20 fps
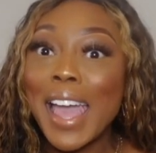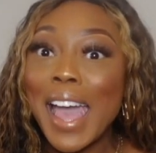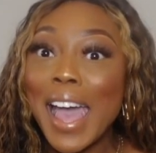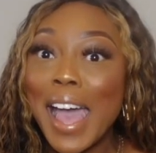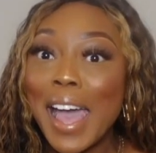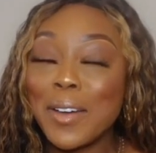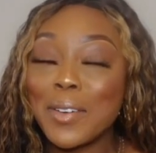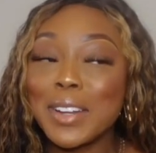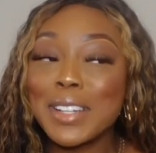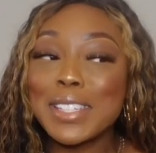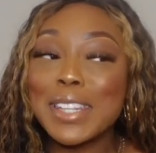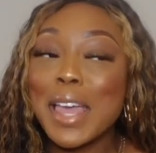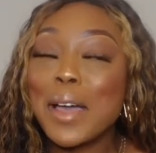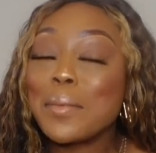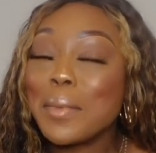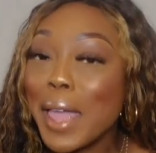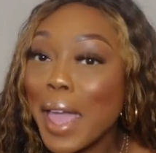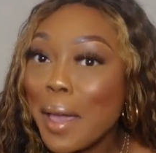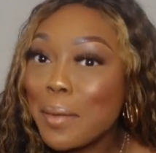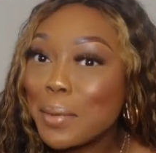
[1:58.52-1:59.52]
I want to say
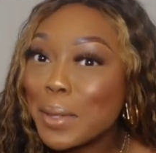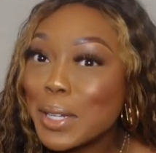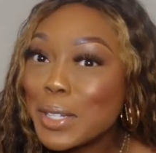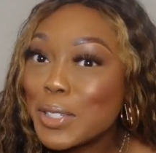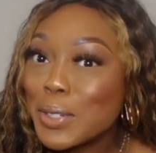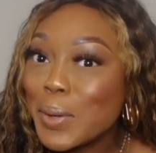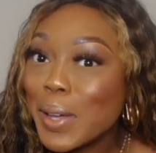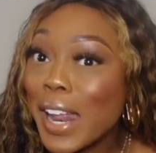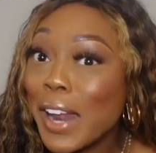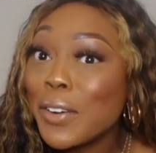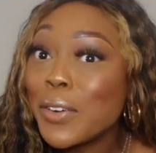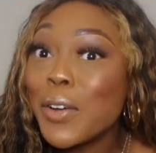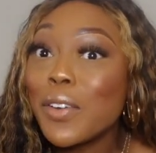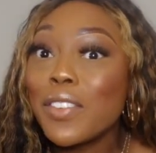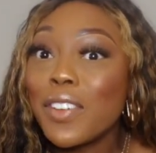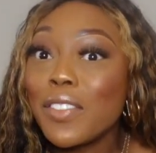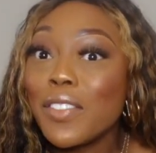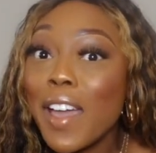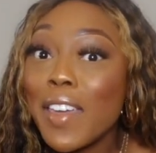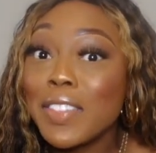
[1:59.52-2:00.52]
I'll be happy to do it. I don't know
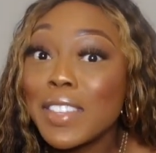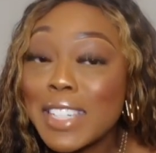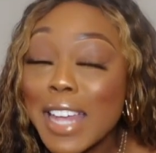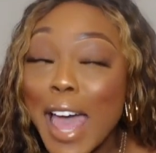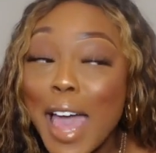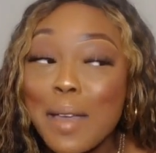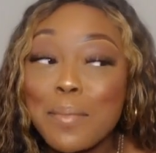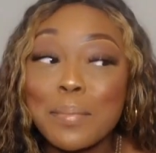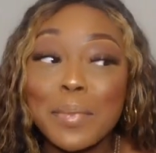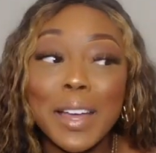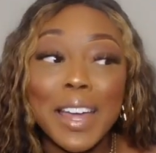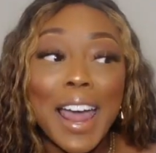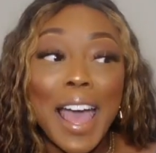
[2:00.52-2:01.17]
if I'll find the time, but